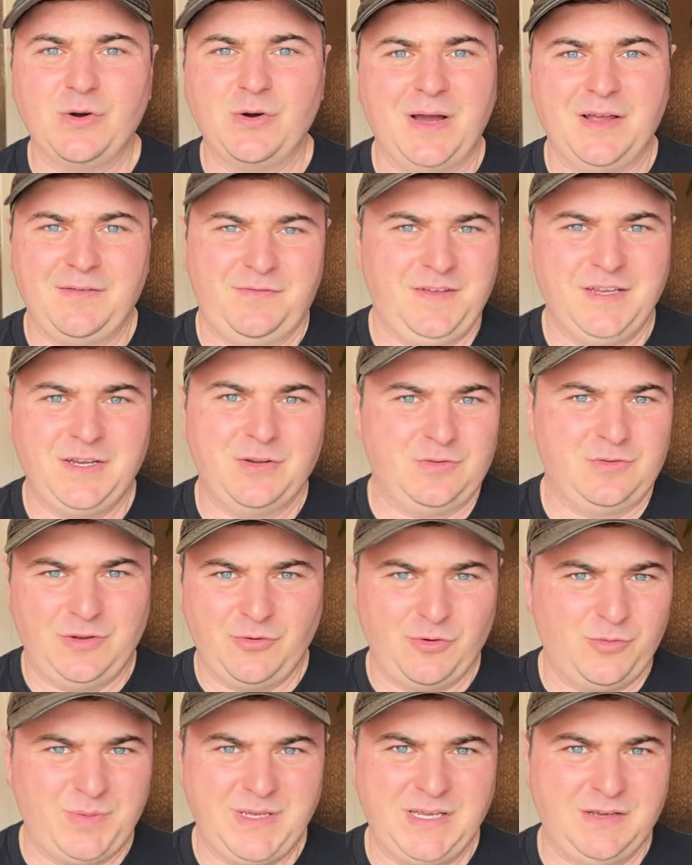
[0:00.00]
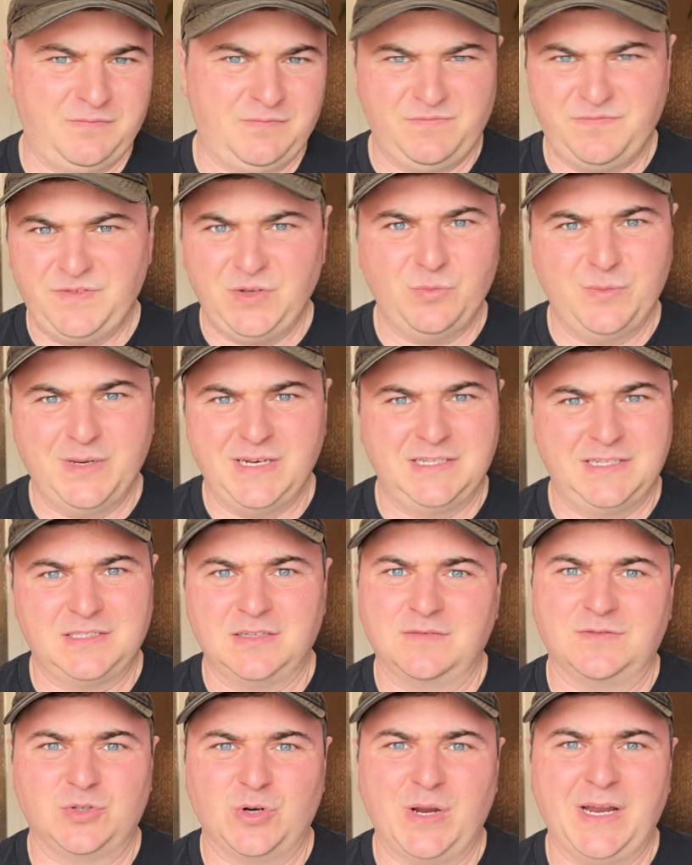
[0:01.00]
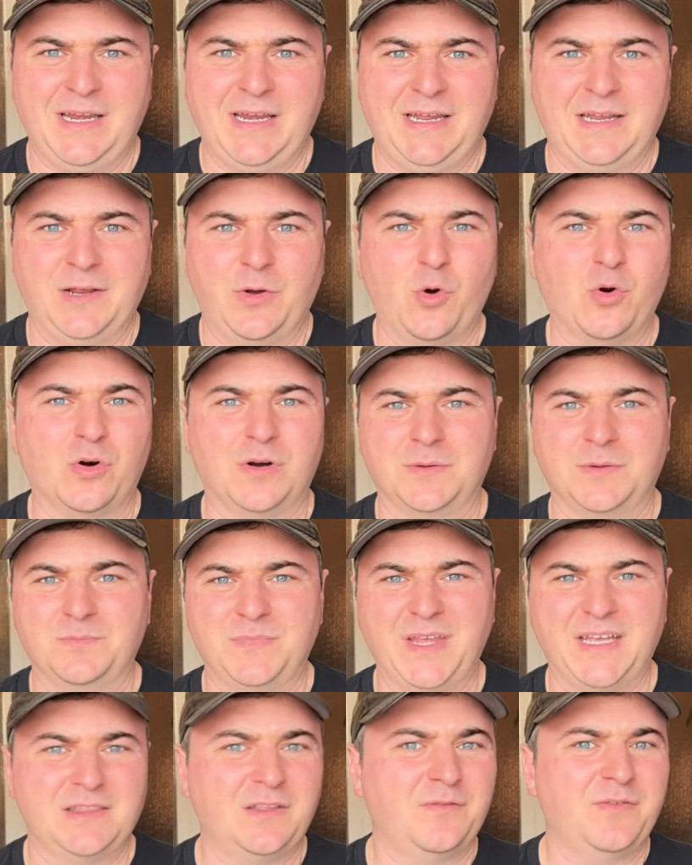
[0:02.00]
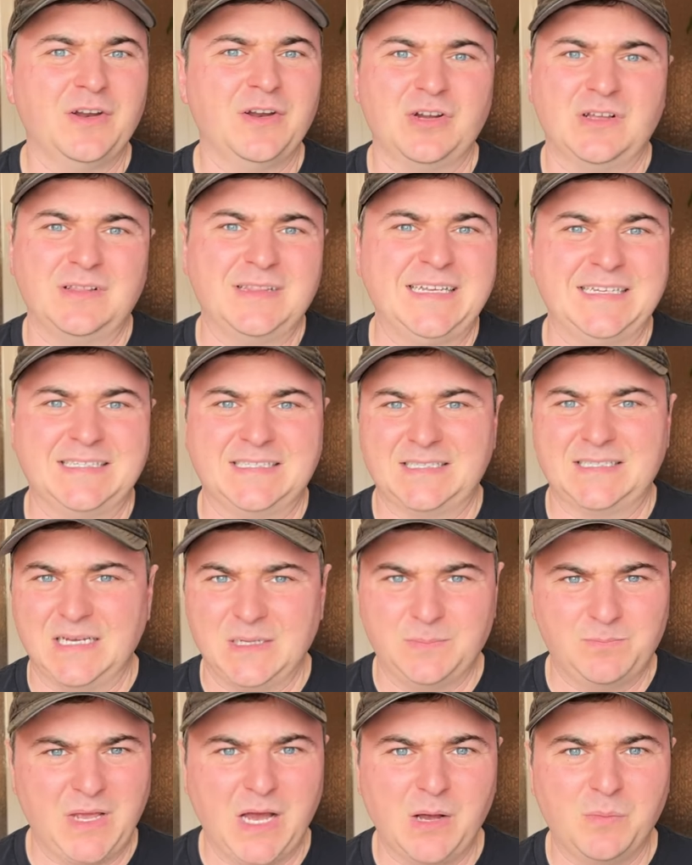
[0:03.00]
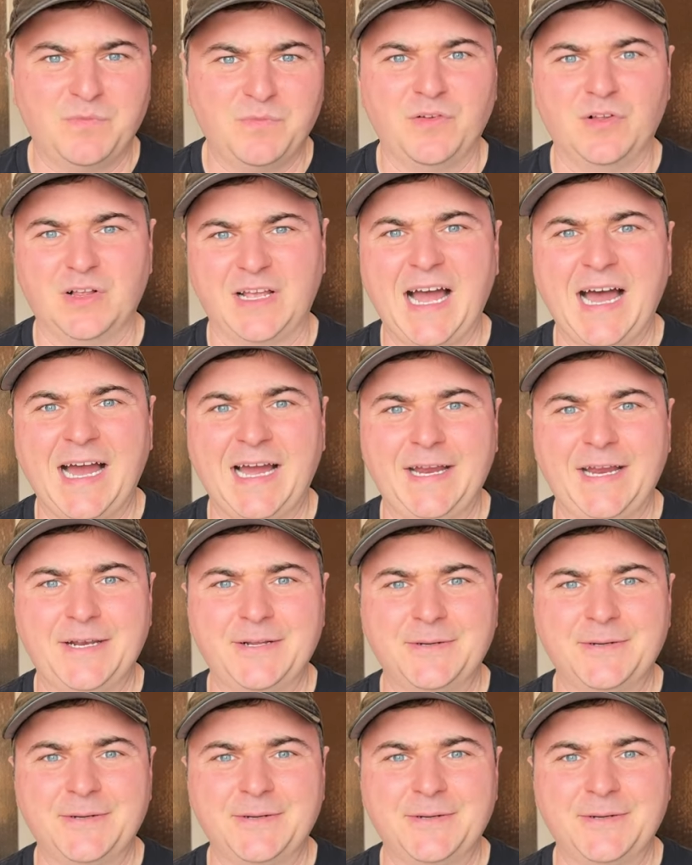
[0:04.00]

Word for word: I figured there would be a few minutes of training, or at the very least, a helpful guide.